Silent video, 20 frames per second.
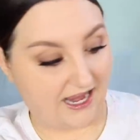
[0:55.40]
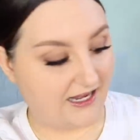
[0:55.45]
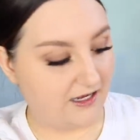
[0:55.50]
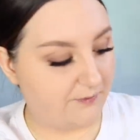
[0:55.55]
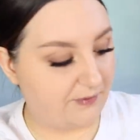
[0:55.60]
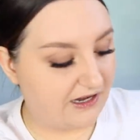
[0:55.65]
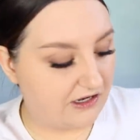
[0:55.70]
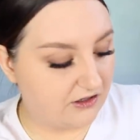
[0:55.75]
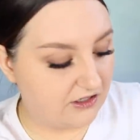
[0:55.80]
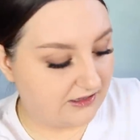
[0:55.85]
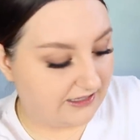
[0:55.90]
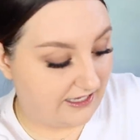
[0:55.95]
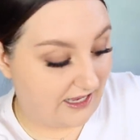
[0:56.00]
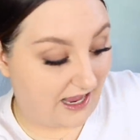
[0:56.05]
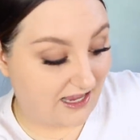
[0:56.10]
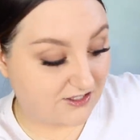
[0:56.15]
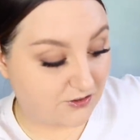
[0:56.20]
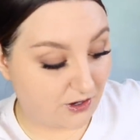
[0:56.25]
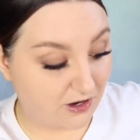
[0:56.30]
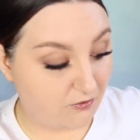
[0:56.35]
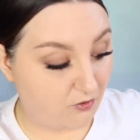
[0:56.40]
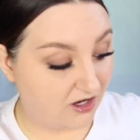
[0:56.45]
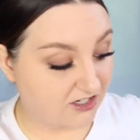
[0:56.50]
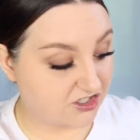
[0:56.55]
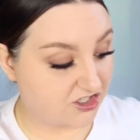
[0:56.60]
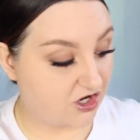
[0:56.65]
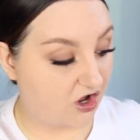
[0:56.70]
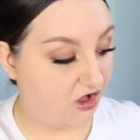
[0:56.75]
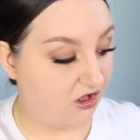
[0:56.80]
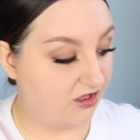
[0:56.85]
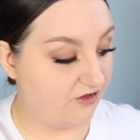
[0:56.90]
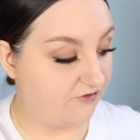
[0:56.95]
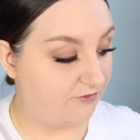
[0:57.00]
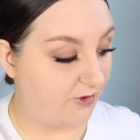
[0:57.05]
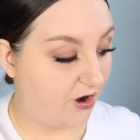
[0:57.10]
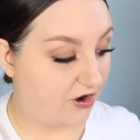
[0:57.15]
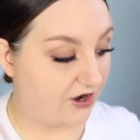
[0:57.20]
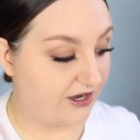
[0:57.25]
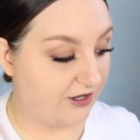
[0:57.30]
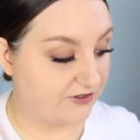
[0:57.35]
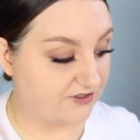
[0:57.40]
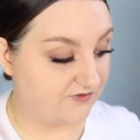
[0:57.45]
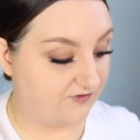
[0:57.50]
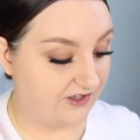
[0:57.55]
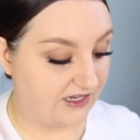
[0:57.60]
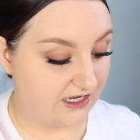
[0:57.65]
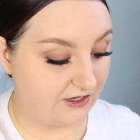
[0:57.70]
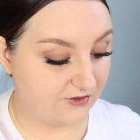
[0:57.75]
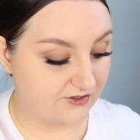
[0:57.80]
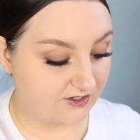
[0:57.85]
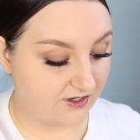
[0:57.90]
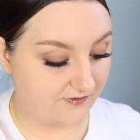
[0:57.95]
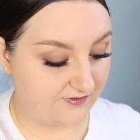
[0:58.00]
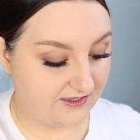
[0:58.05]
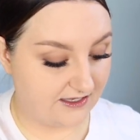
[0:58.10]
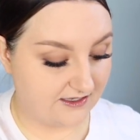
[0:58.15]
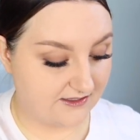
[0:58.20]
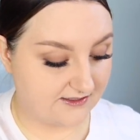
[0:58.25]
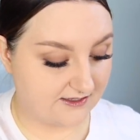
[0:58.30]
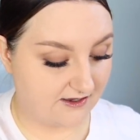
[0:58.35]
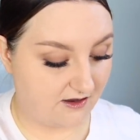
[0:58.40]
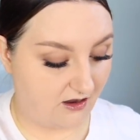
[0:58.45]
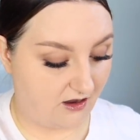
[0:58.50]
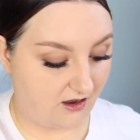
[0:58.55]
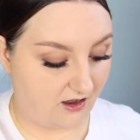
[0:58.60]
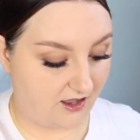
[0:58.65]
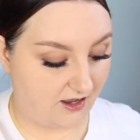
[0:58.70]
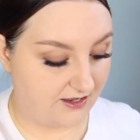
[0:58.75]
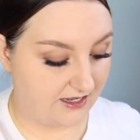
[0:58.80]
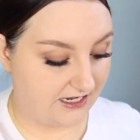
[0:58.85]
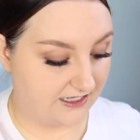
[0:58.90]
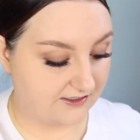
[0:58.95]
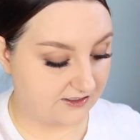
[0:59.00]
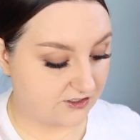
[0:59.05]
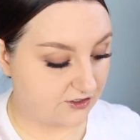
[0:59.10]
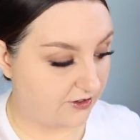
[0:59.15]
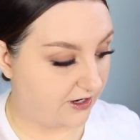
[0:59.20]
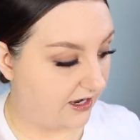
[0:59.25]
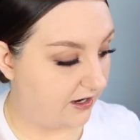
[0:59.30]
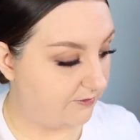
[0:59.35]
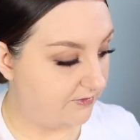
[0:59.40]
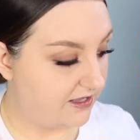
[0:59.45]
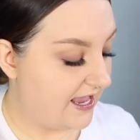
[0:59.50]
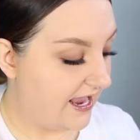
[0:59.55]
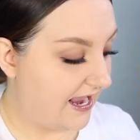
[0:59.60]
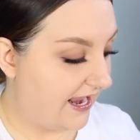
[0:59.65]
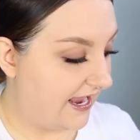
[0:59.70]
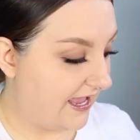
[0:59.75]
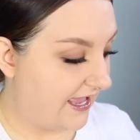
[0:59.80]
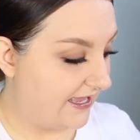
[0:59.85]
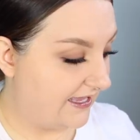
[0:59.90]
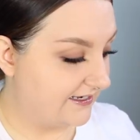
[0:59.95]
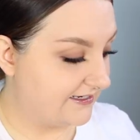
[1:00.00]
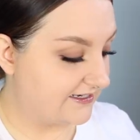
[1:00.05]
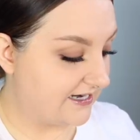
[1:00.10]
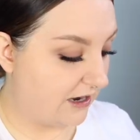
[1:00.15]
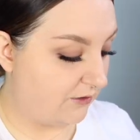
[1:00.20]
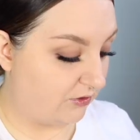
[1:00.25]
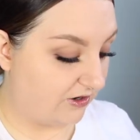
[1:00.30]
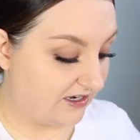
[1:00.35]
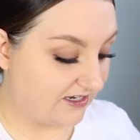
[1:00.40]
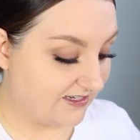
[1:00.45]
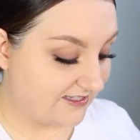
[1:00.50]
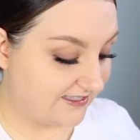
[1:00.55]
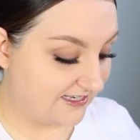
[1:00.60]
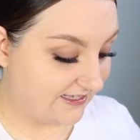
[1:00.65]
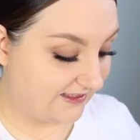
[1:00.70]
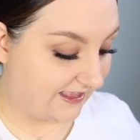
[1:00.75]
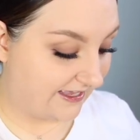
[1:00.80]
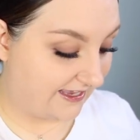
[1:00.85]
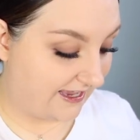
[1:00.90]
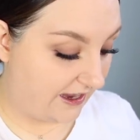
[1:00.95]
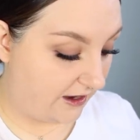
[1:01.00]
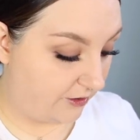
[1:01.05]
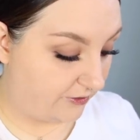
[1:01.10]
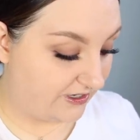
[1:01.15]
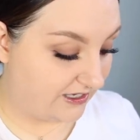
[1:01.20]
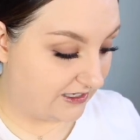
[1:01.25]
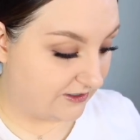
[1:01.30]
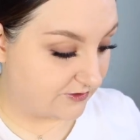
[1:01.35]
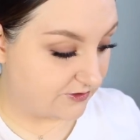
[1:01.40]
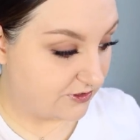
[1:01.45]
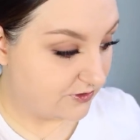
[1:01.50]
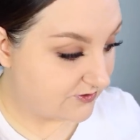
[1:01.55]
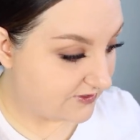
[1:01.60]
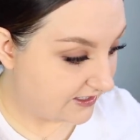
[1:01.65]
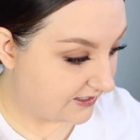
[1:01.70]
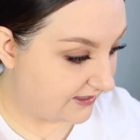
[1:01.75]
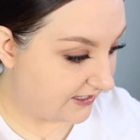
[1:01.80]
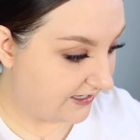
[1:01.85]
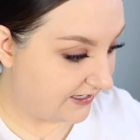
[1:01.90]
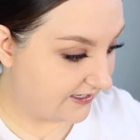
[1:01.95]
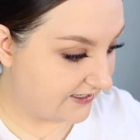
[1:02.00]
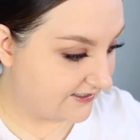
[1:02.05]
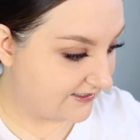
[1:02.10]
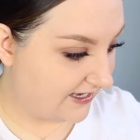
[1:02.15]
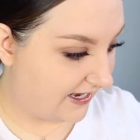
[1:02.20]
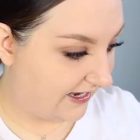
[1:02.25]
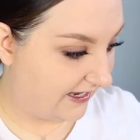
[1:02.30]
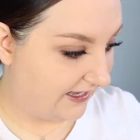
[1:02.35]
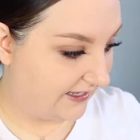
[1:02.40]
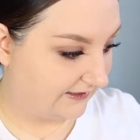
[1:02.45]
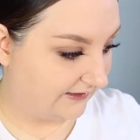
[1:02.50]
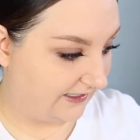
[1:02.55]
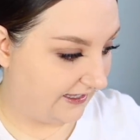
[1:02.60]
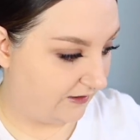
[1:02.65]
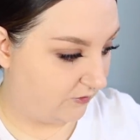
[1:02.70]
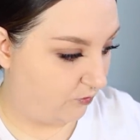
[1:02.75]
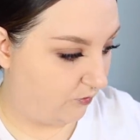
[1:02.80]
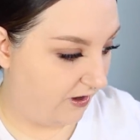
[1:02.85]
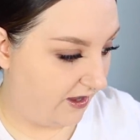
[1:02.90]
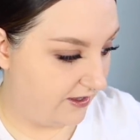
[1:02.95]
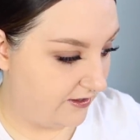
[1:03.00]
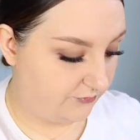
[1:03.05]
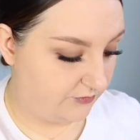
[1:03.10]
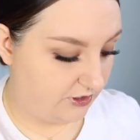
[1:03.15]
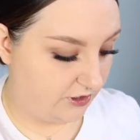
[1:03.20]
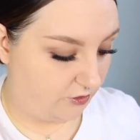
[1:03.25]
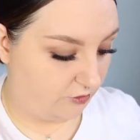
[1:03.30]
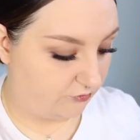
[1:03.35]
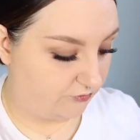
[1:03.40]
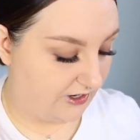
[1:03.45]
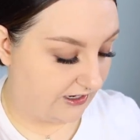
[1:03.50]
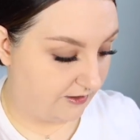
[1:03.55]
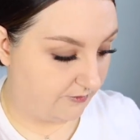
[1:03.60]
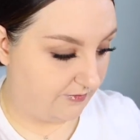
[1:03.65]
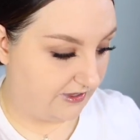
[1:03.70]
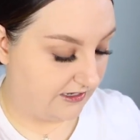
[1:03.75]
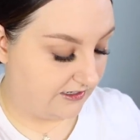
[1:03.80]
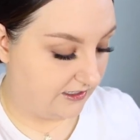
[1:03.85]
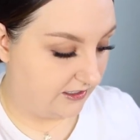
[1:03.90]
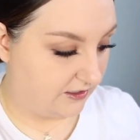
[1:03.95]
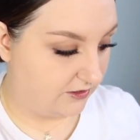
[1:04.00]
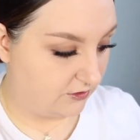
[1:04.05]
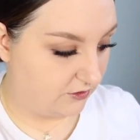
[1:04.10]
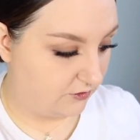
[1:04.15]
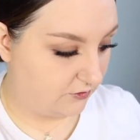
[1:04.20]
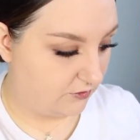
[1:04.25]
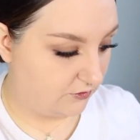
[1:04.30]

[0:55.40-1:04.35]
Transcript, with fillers: And apparently, so I watched all of Mario's videos on these on Instagram and I wanted to see like how he is using these and like what, you know, recommended